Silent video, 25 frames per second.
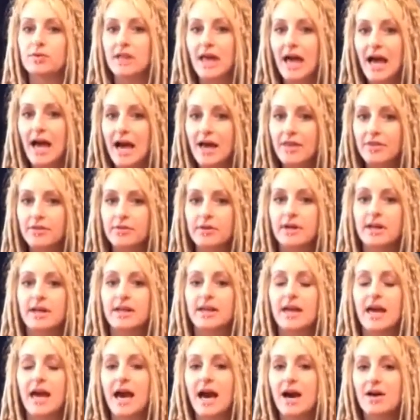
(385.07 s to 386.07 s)

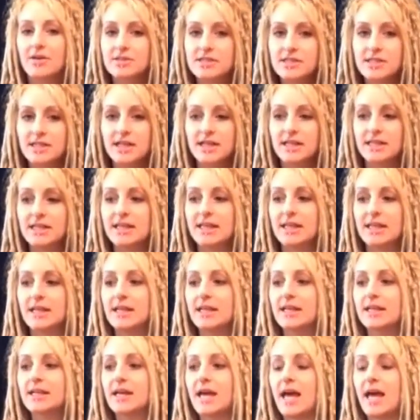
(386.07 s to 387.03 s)
lathering, how to clean,